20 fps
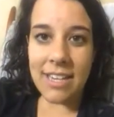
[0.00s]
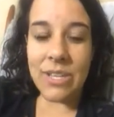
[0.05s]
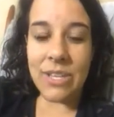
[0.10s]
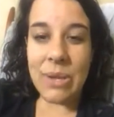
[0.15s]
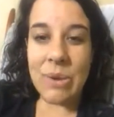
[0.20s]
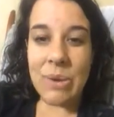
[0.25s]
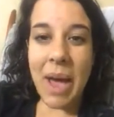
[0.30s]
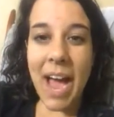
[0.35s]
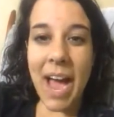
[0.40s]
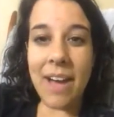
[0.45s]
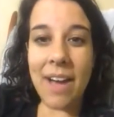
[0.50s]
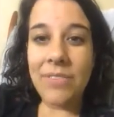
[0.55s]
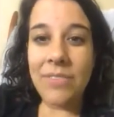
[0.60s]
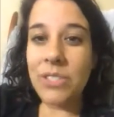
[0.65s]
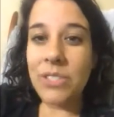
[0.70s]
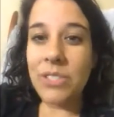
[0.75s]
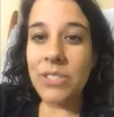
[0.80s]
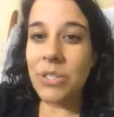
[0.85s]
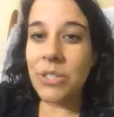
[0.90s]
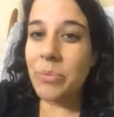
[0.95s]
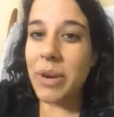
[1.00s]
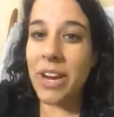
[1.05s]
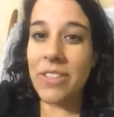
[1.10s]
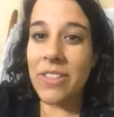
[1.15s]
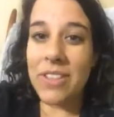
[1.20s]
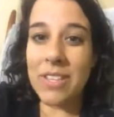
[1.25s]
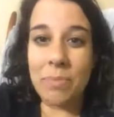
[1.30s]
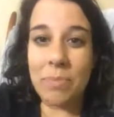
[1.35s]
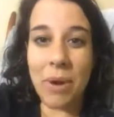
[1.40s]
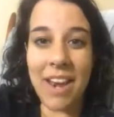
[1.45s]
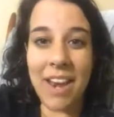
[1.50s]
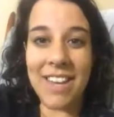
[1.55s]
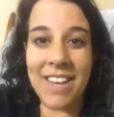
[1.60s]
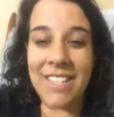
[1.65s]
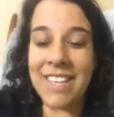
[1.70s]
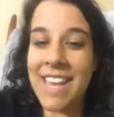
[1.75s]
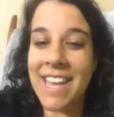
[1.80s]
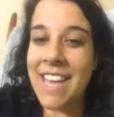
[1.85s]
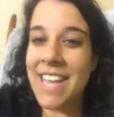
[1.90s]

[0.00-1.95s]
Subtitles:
So you have to wear this product.